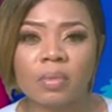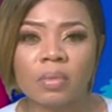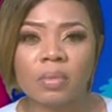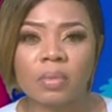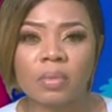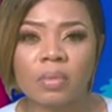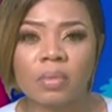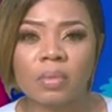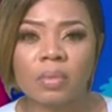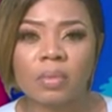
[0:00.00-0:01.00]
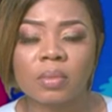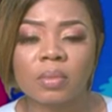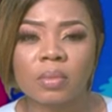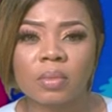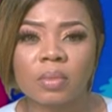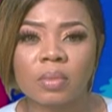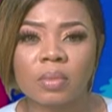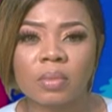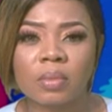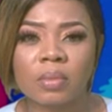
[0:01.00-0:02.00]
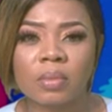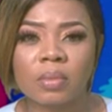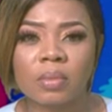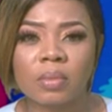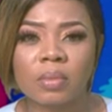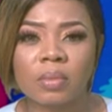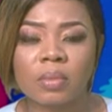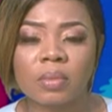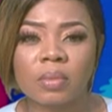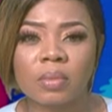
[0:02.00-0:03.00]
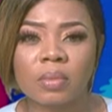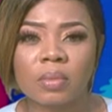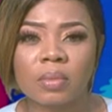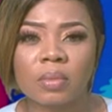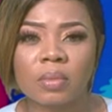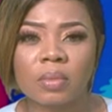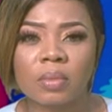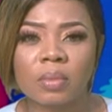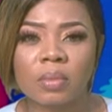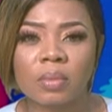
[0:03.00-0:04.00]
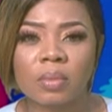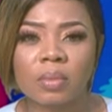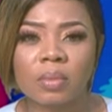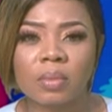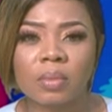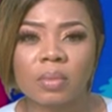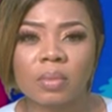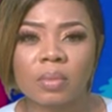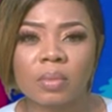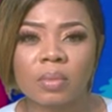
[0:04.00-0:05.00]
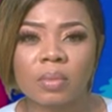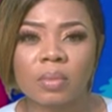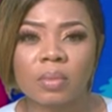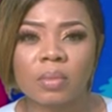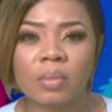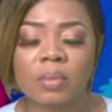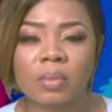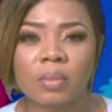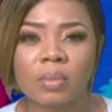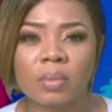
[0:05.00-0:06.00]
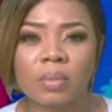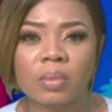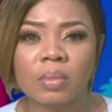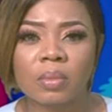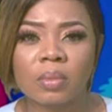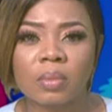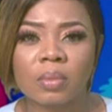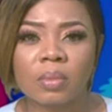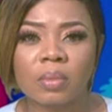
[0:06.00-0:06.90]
[no speech]